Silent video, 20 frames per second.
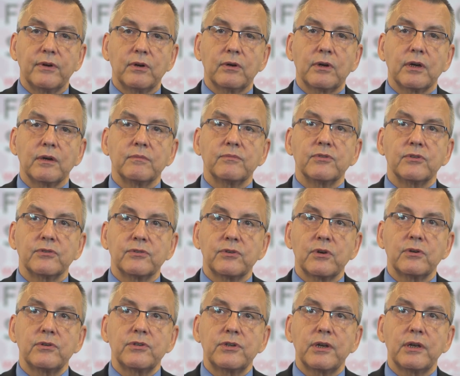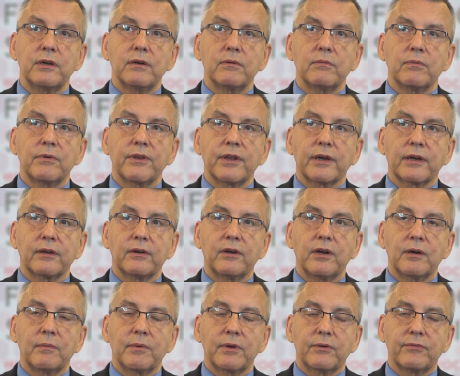outcomes associated with
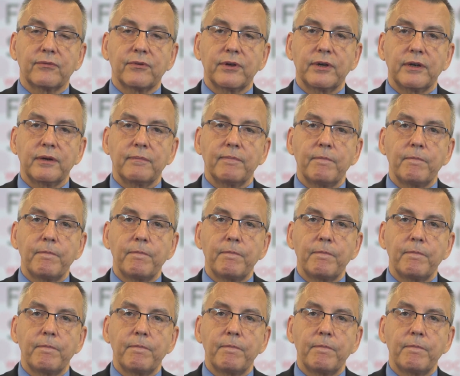economic freedom.